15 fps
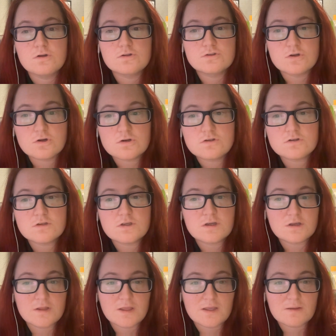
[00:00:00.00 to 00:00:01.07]
Tersley
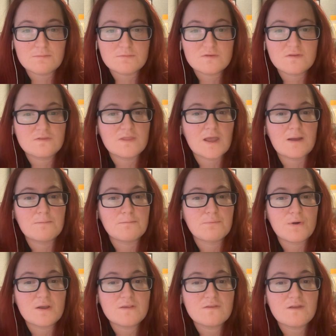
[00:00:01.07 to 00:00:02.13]
claims that
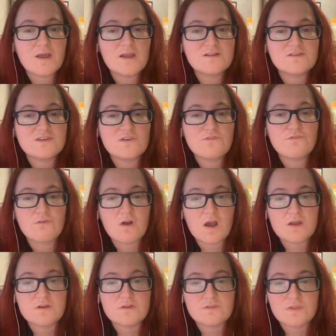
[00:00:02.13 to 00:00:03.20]
Priceline
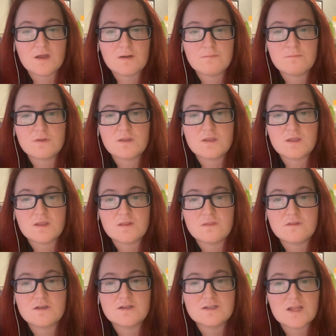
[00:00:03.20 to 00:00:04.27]
defrauded them
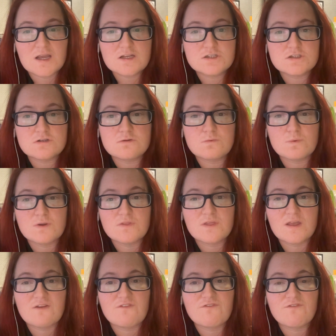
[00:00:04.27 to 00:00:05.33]
in connection with
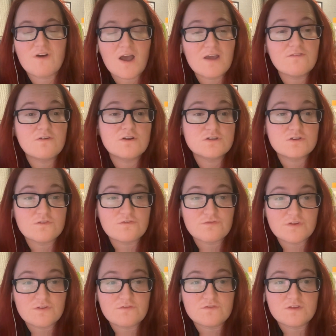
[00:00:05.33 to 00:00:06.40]
a
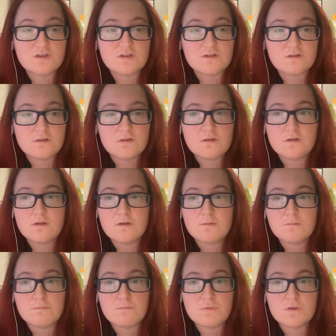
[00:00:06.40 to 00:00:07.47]
$550
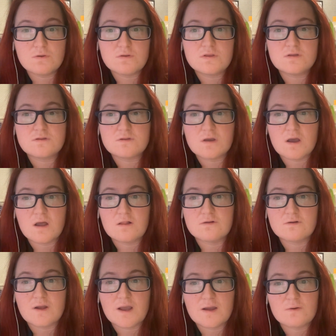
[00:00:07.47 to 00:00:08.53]
million
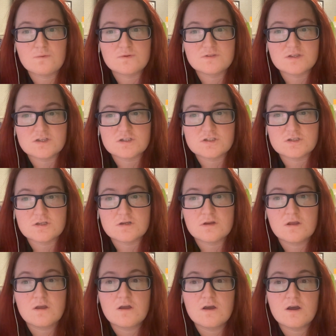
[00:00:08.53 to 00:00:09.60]
acquisition
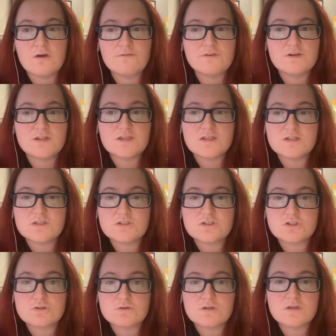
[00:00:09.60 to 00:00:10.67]
of an
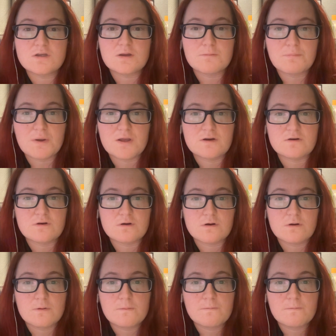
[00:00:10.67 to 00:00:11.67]
industry competitor.